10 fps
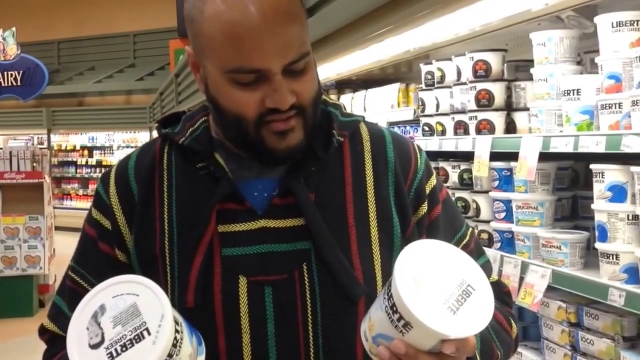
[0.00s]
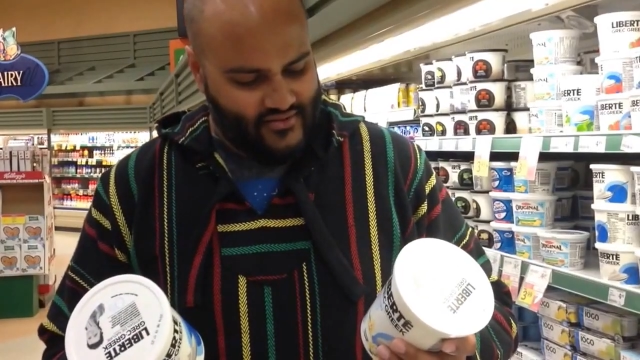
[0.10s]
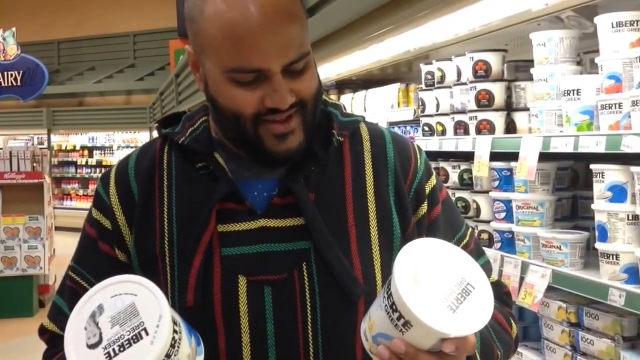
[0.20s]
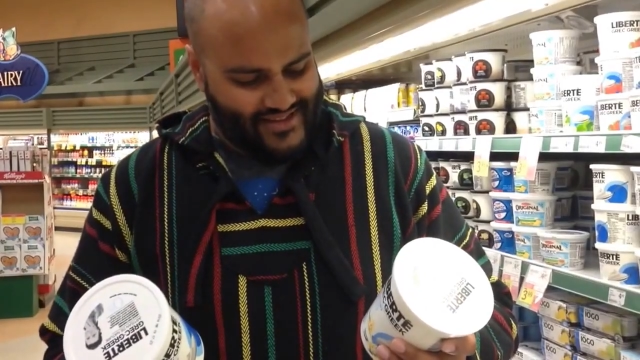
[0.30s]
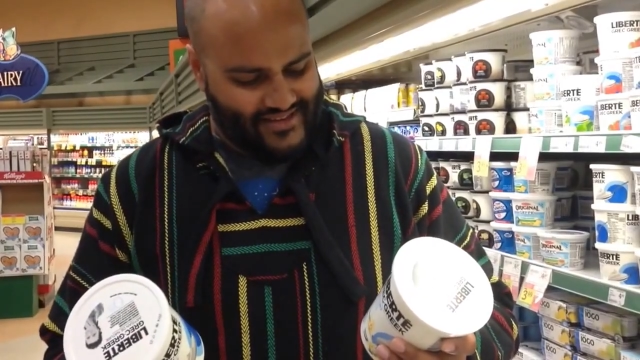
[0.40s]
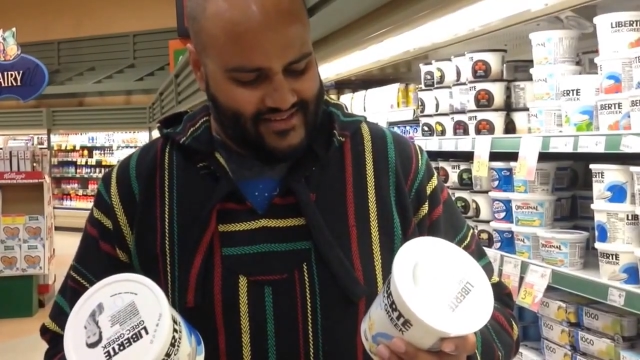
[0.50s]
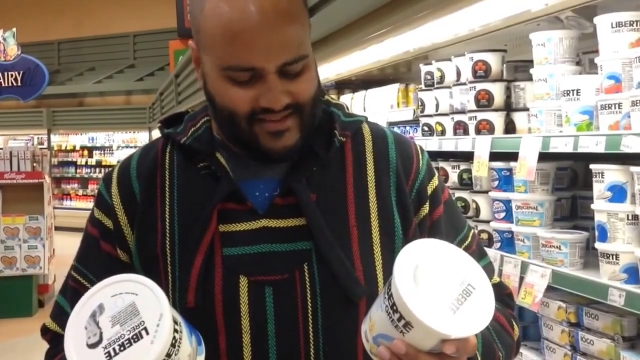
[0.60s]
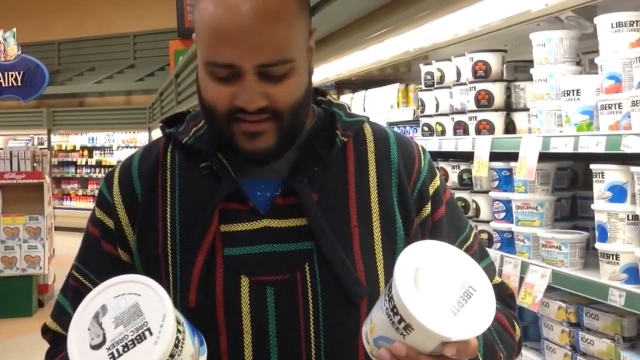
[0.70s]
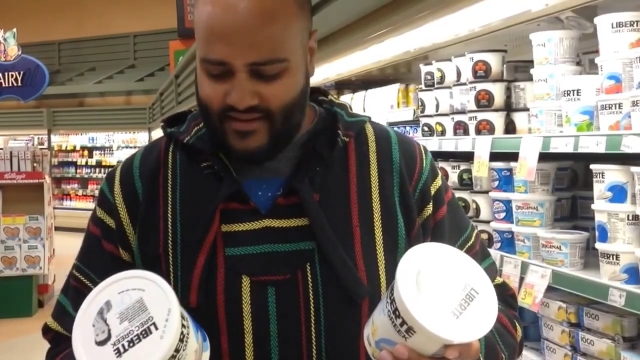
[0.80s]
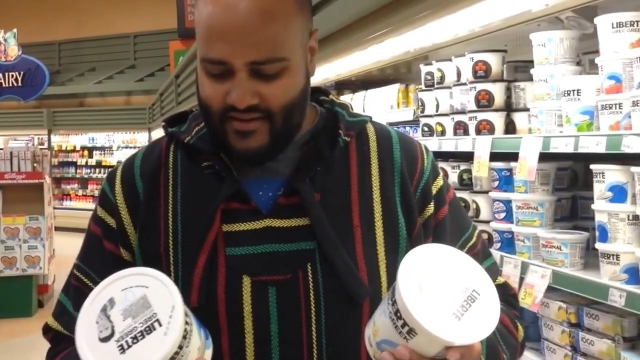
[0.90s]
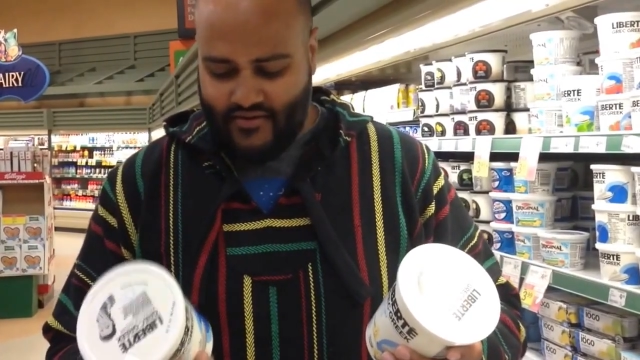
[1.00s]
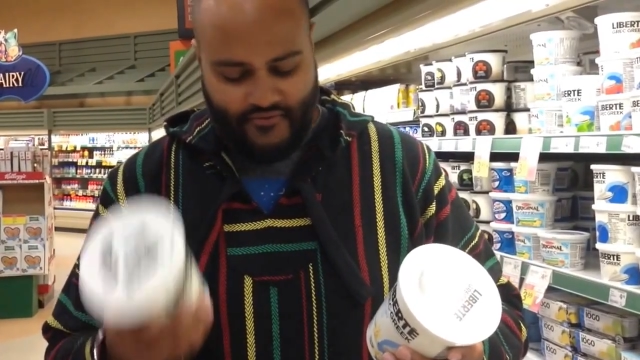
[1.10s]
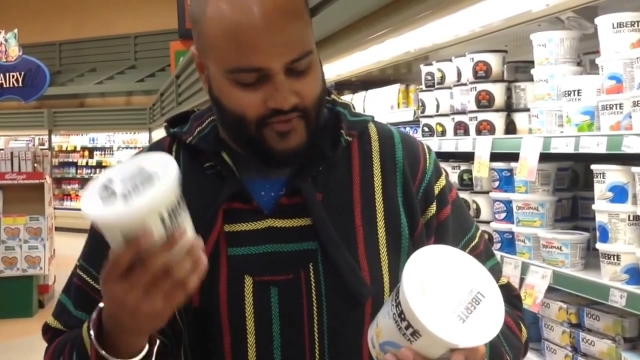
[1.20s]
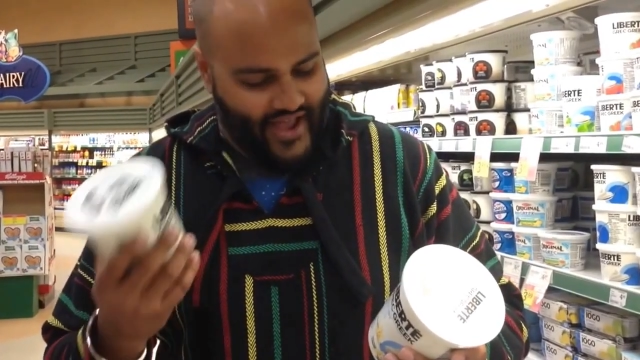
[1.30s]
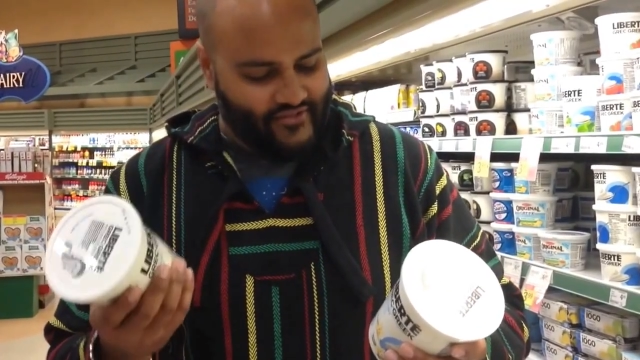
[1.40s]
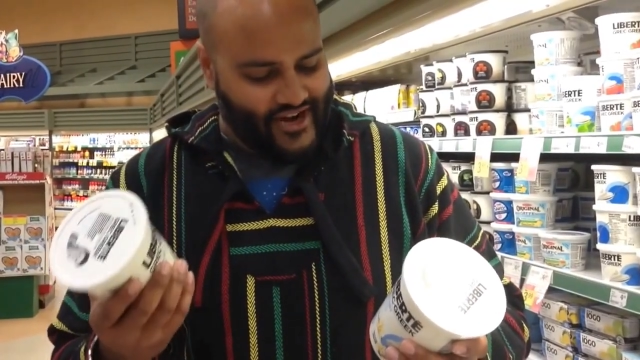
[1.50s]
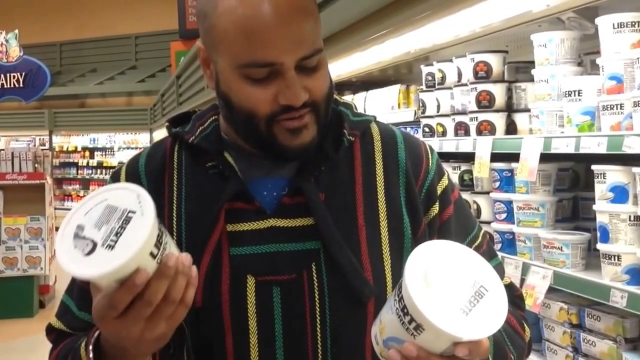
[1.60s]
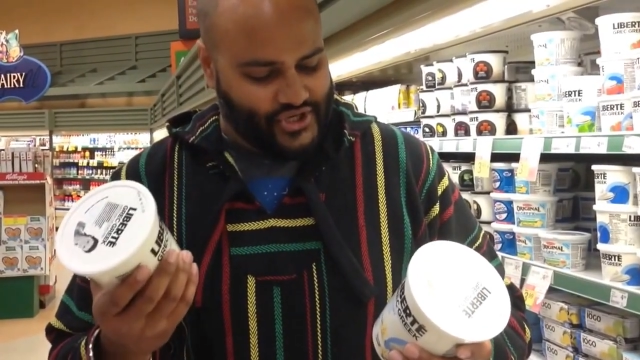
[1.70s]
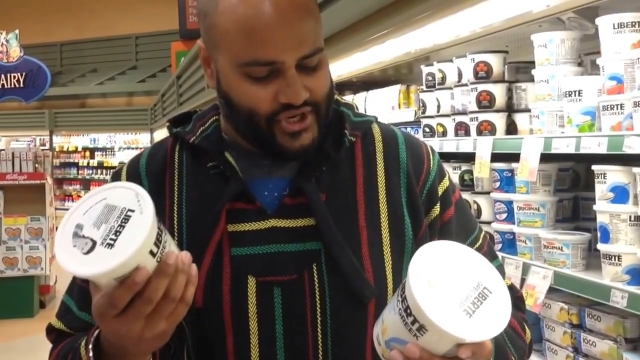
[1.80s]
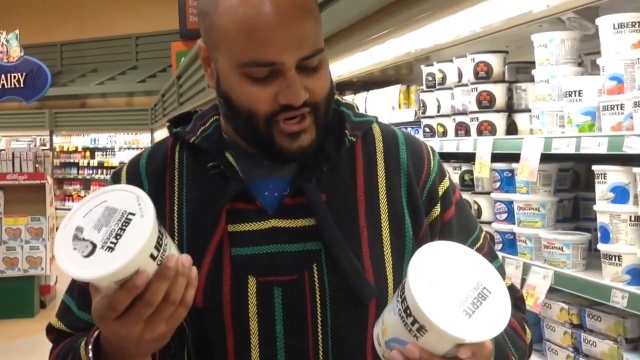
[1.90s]
What? 5 grams
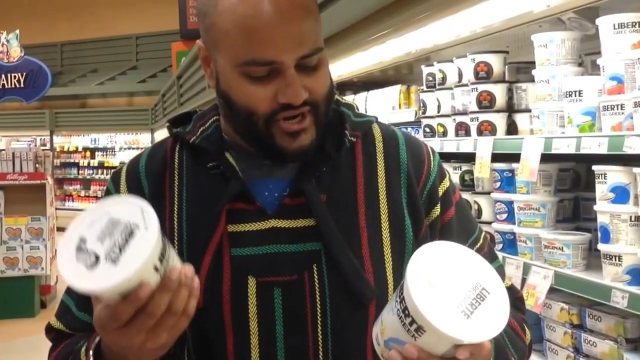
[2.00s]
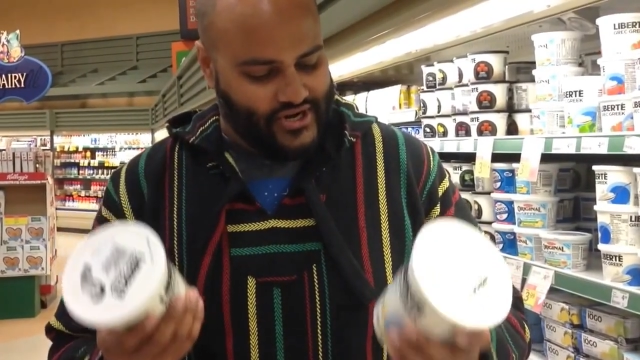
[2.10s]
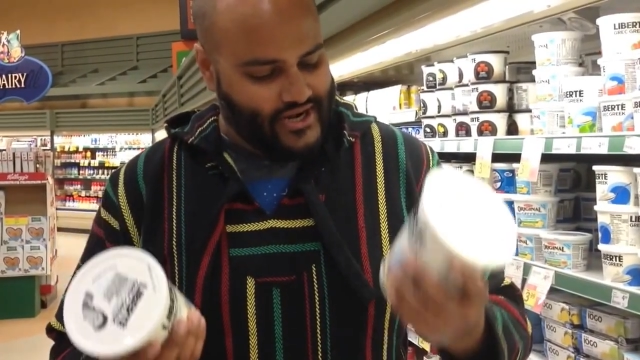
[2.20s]
of sugar,